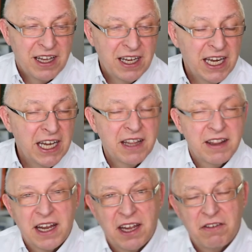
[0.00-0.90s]
leading
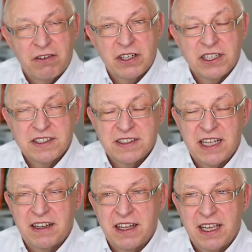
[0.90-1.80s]
that effort, is
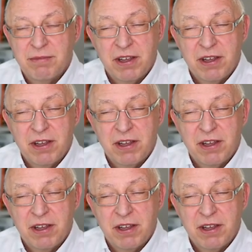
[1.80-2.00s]
that the